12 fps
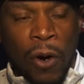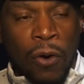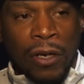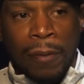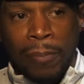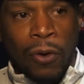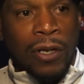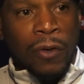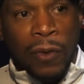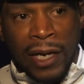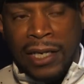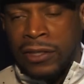Oakland, born and
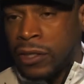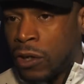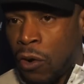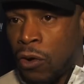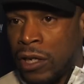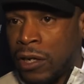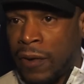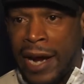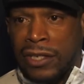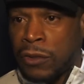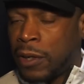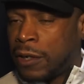raised in Oakland,
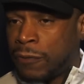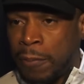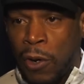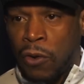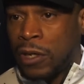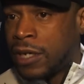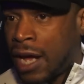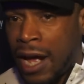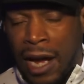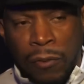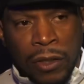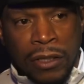graduated from Oakland
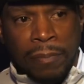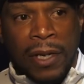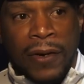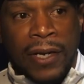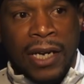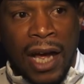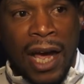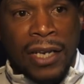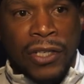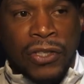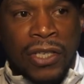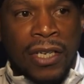High, went to Merritt
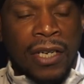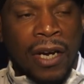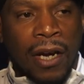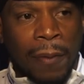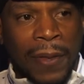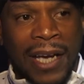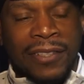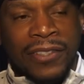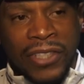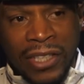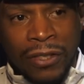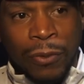College, um, that's
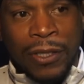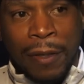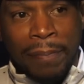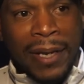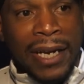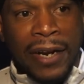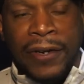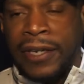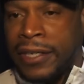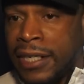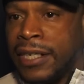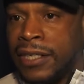just what the Bay Area
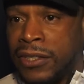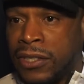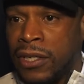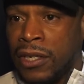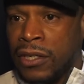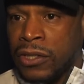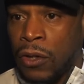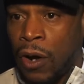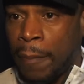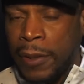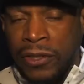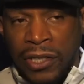needs. So
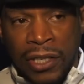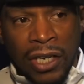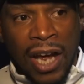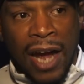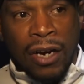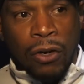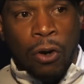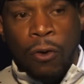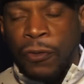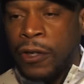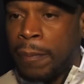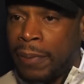I've been seeing a lot of
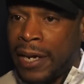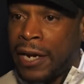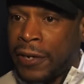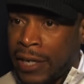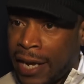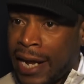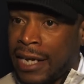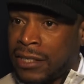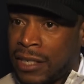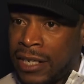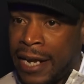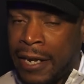growth in the Bay Area as
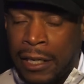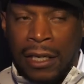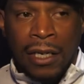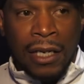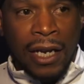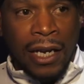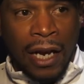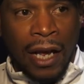of late. And